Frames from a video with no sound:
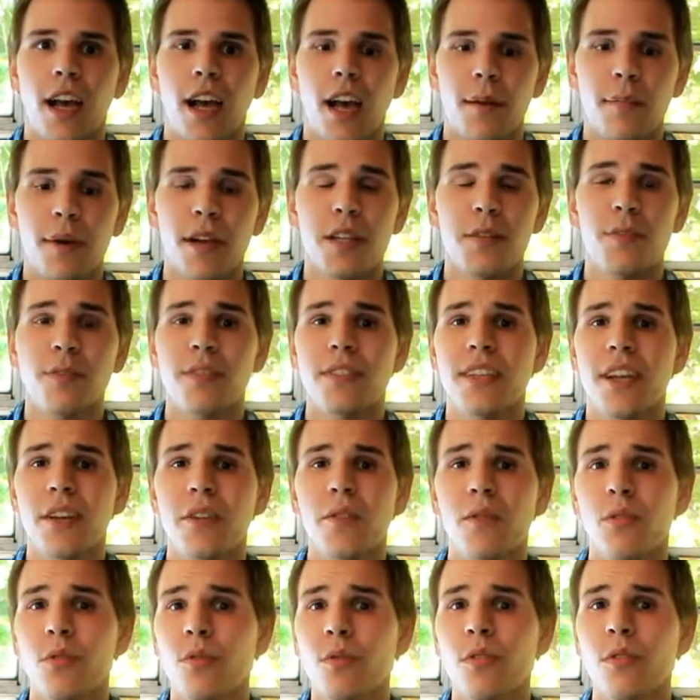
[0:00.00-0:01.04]
I might as well tell
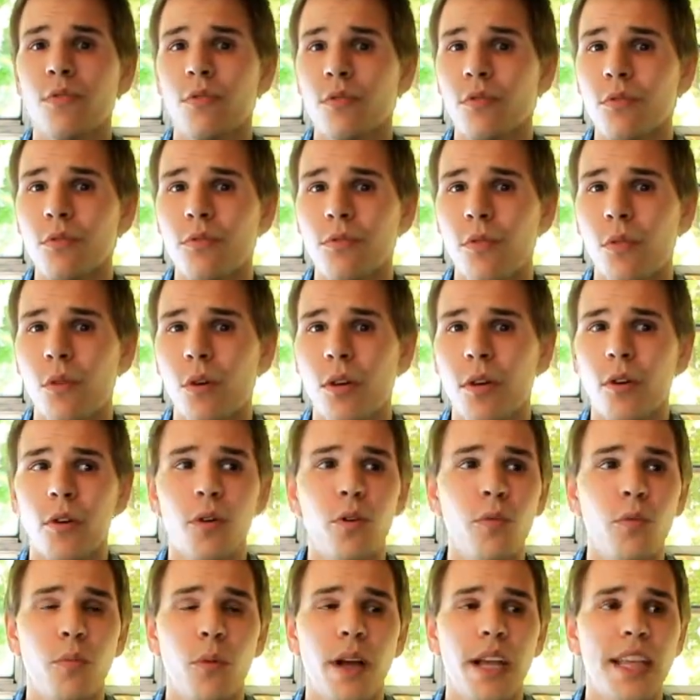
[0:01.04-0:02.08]
you who to root for,
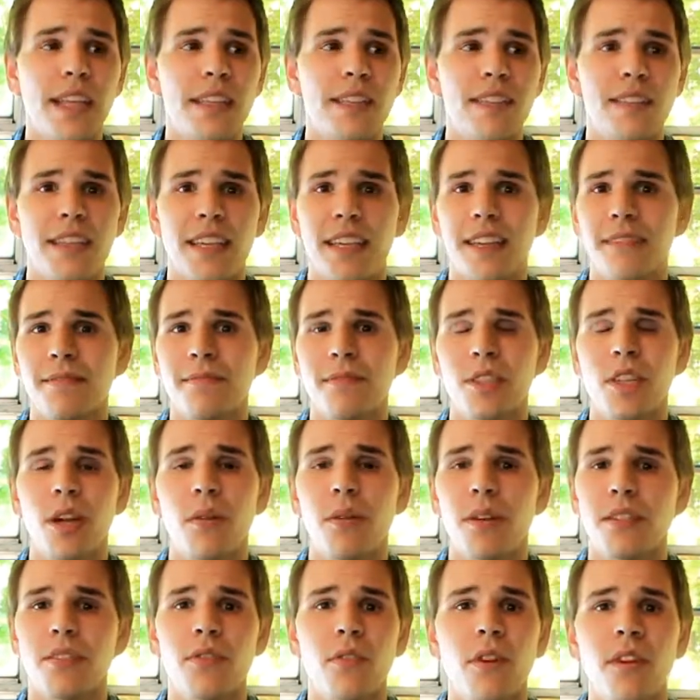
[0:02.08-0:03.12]
who wins, and you
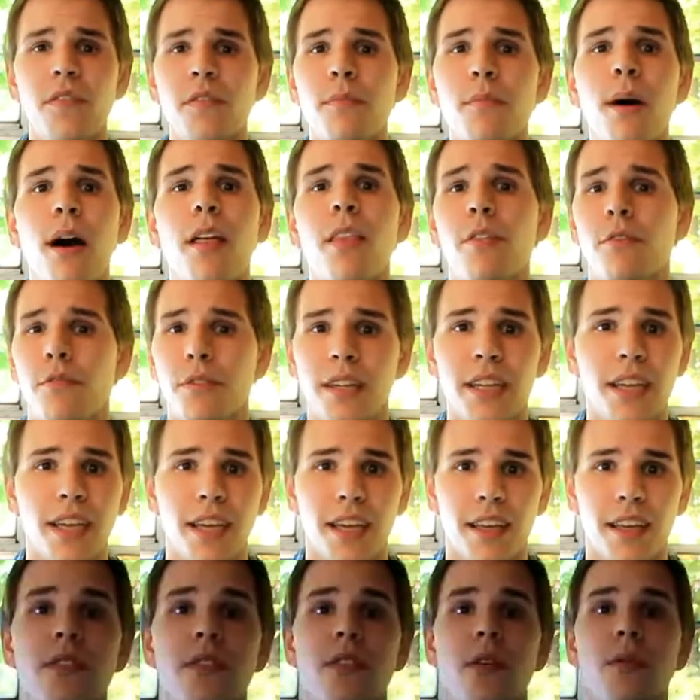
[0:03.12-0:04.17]
know what, don't even bother
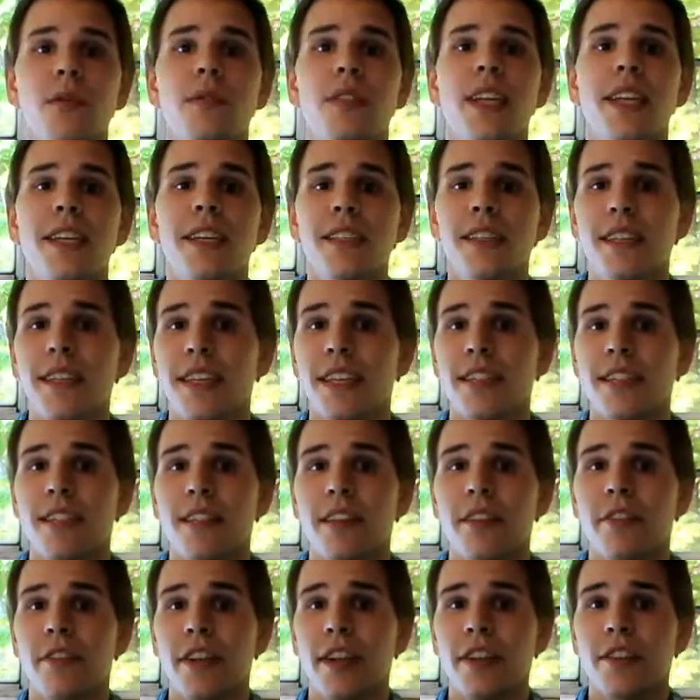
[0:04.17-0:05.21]
reading So take into
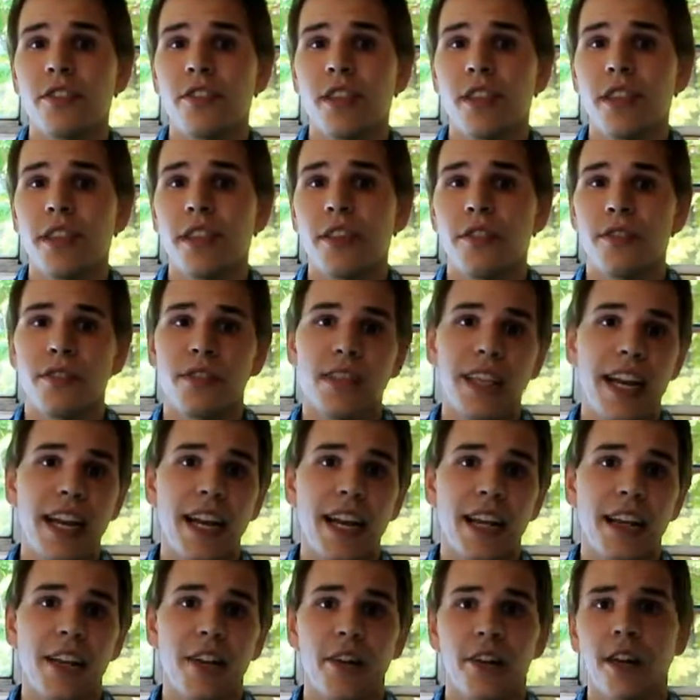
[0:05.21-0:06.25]
consideration your
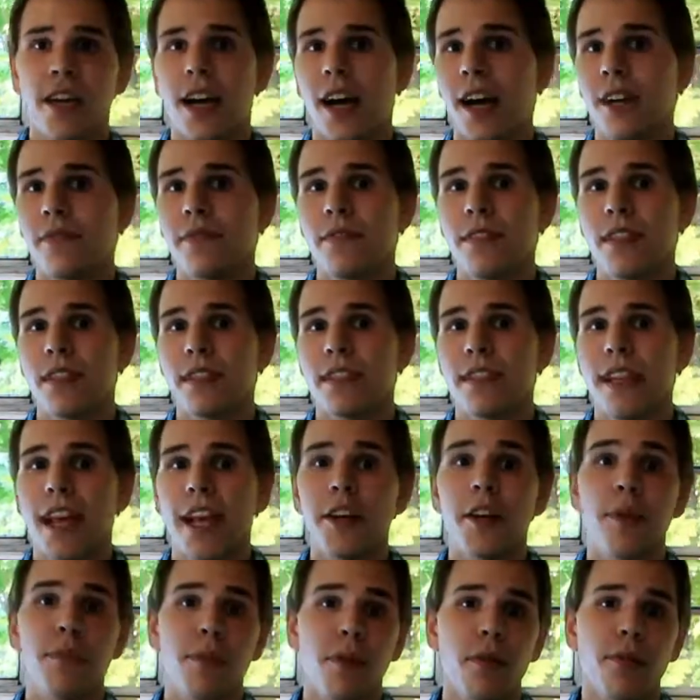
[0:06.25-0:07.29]
setting, your conflict,
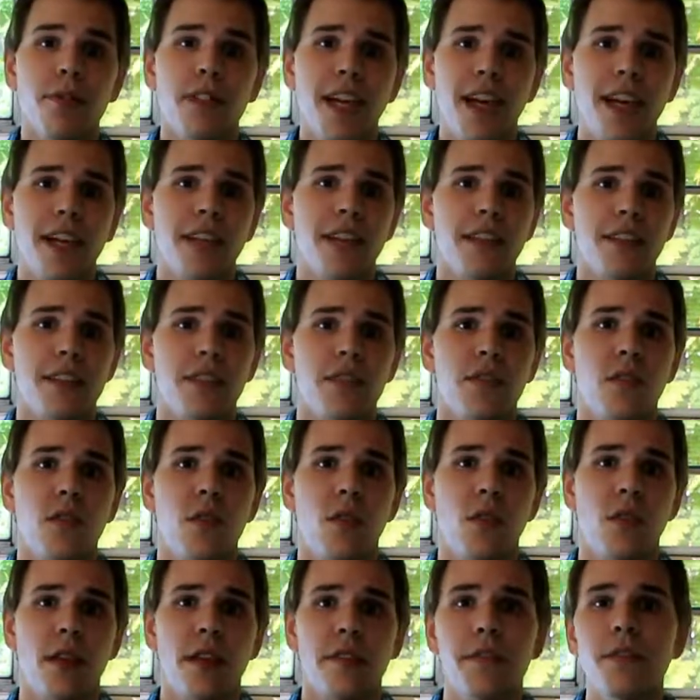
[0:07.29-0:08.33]
and your protagonist's
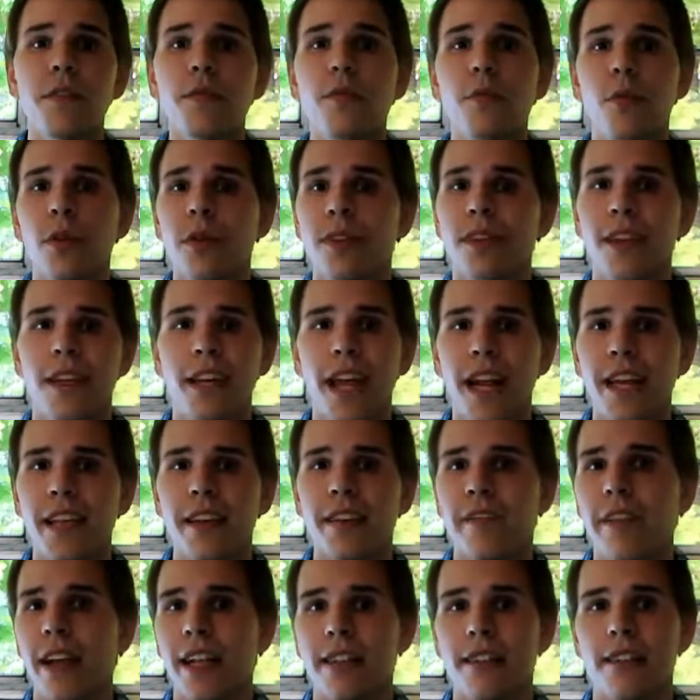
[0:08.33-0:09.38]
goal if you've worked on
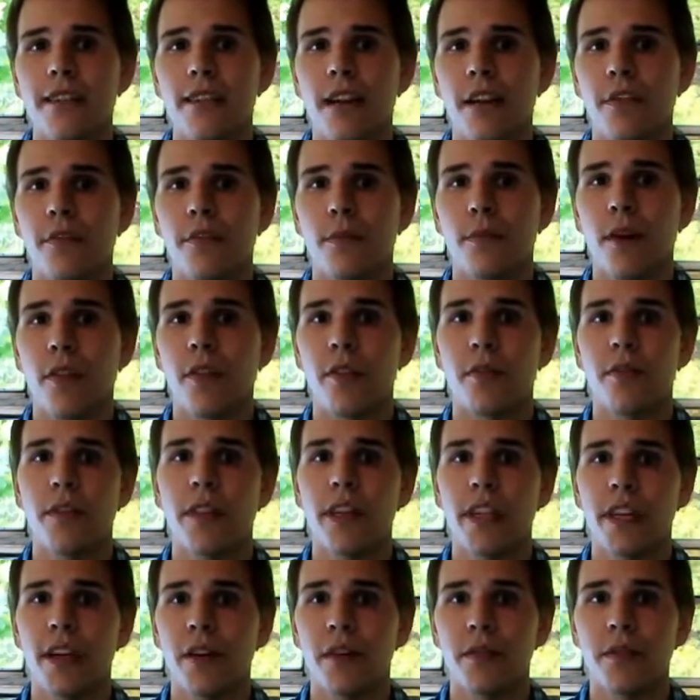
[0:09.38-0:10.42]
any of that stuff from other
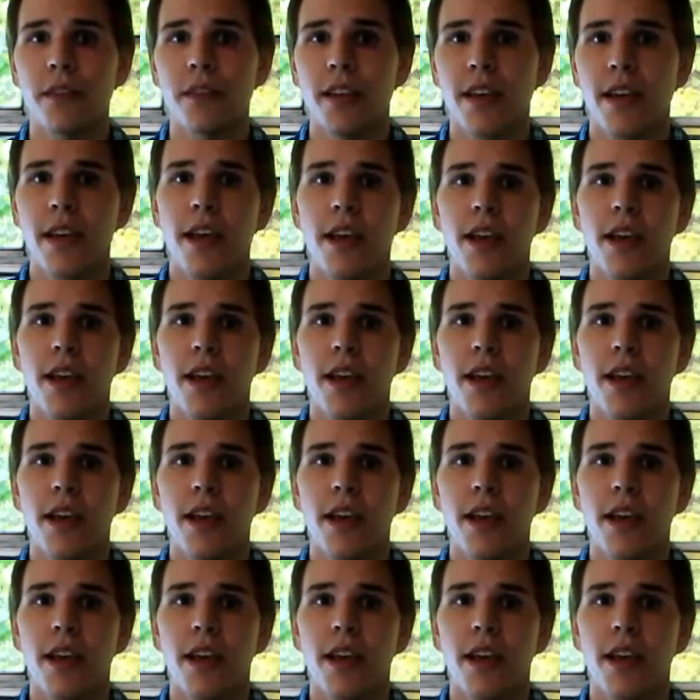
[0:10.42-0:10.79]
videos.